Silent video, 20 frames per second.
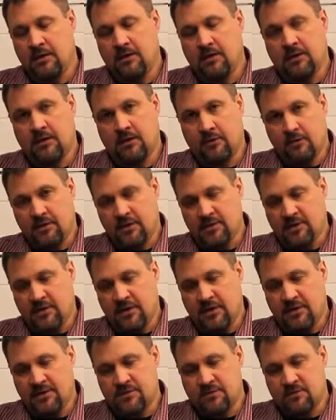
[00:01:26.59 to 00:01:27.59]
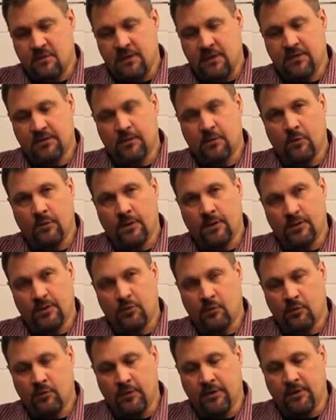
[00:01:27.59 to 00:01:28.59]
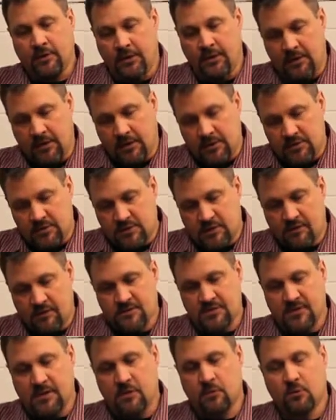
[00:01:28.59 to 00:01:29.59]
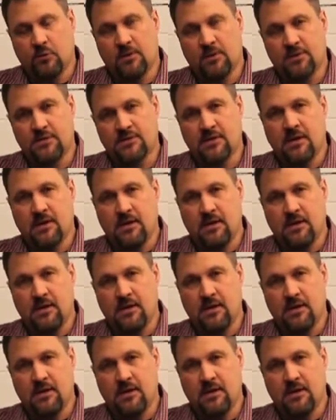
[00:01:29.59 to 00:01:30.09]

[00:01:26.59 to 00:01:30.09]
It originates right at the weld point and it shoves outwards,